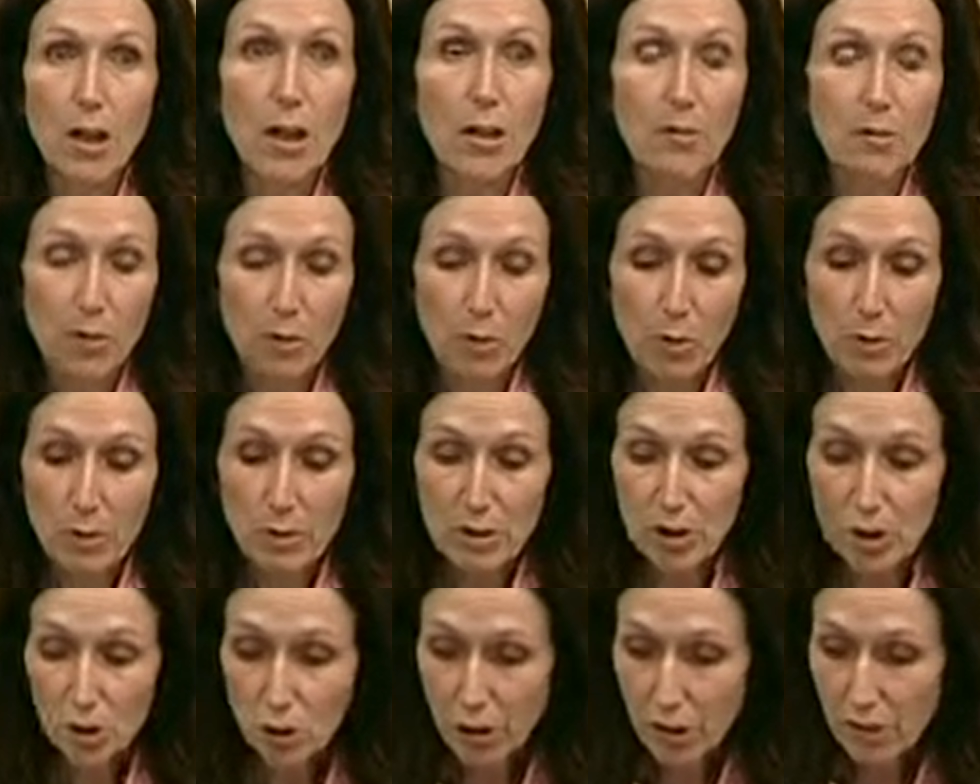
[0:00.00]
From a
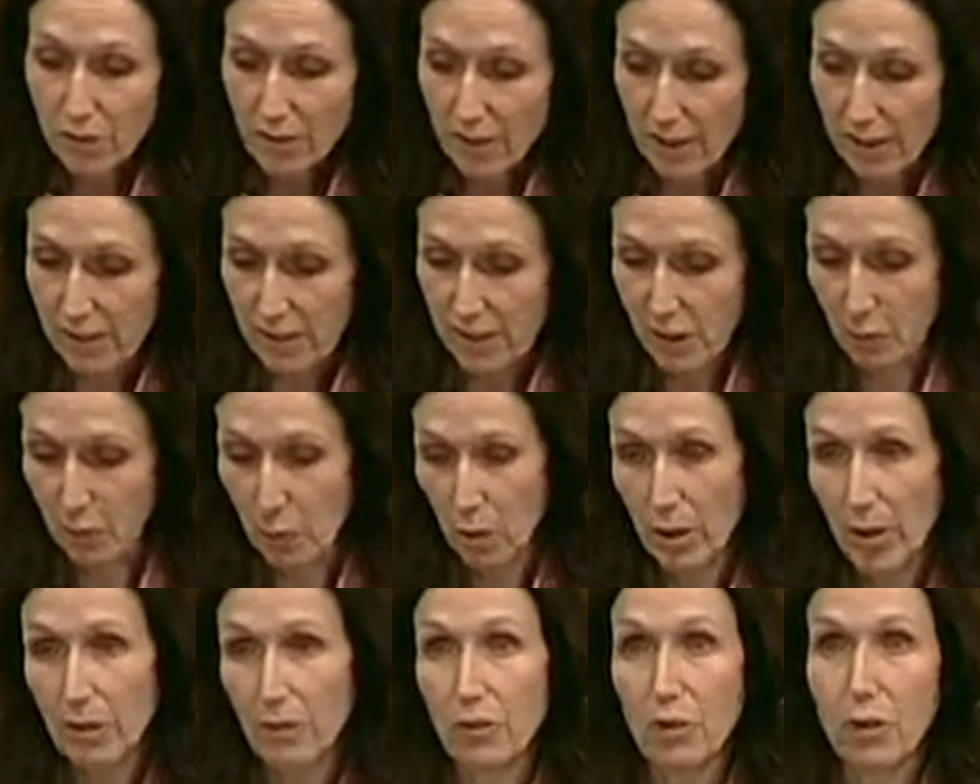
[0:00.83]
restorative justice
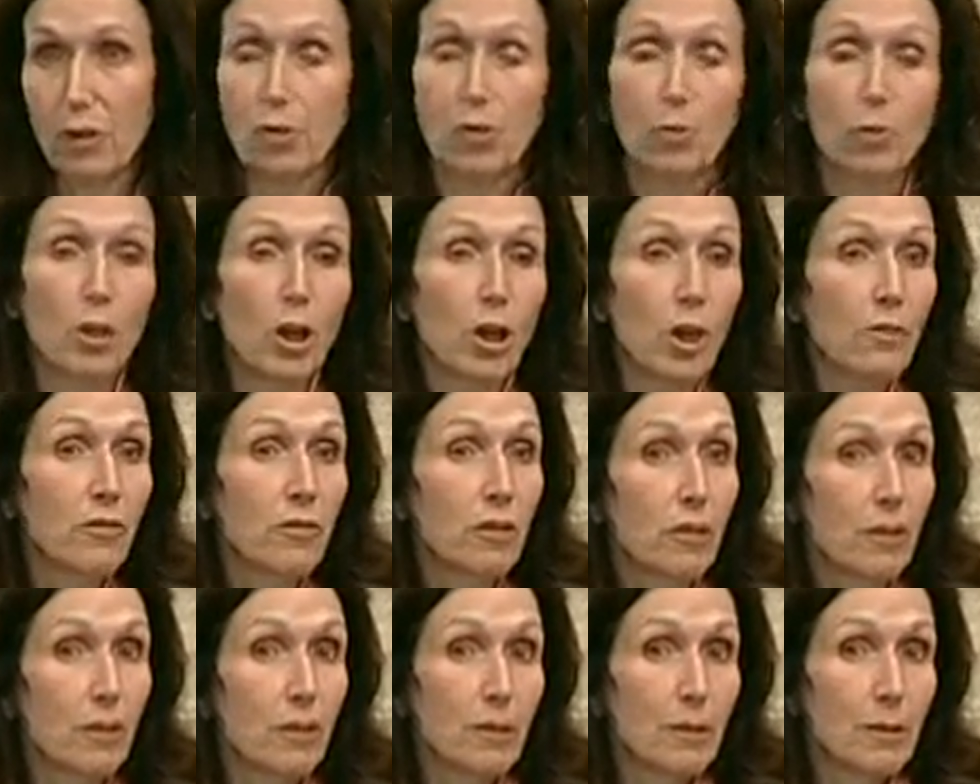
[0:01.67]
point of view,
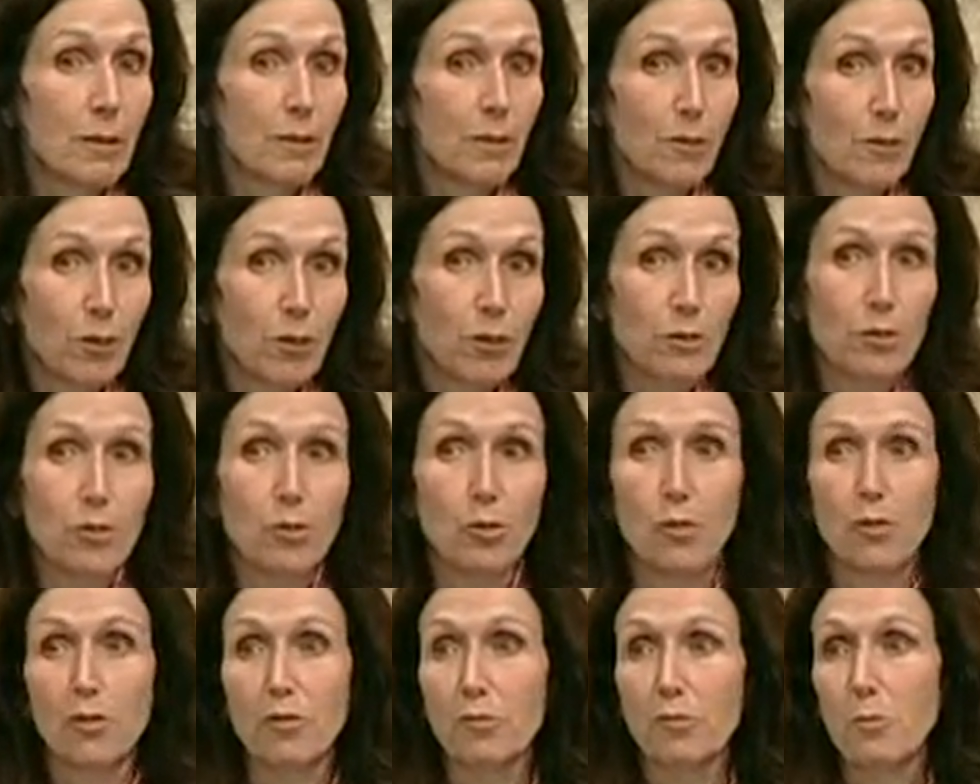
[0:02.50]
and those
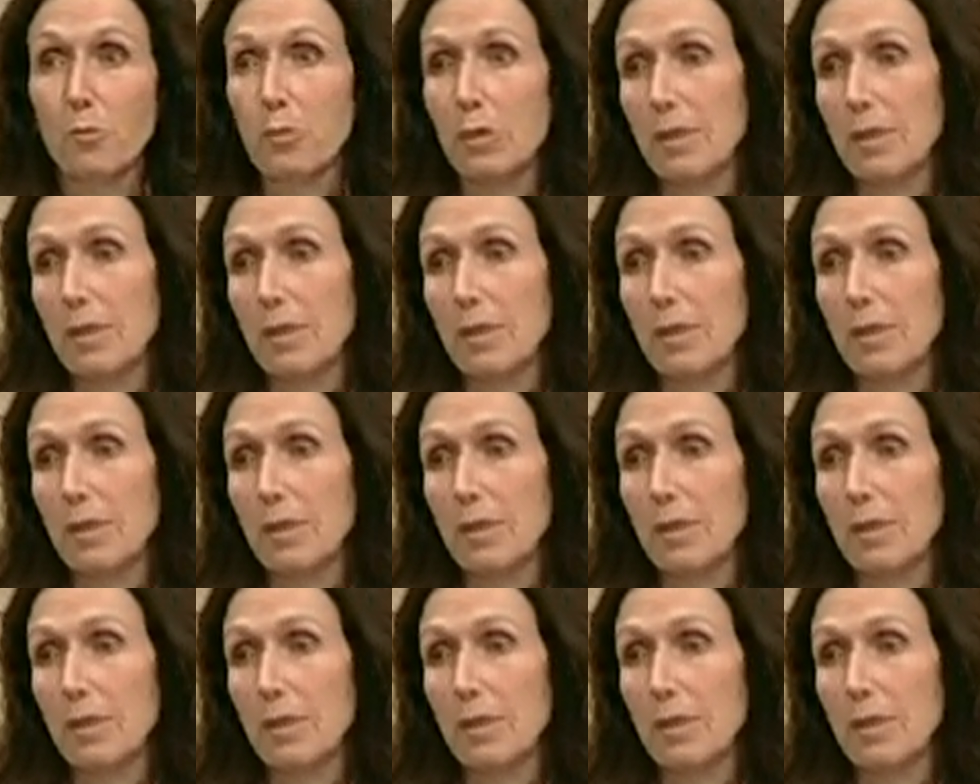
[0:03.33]
who have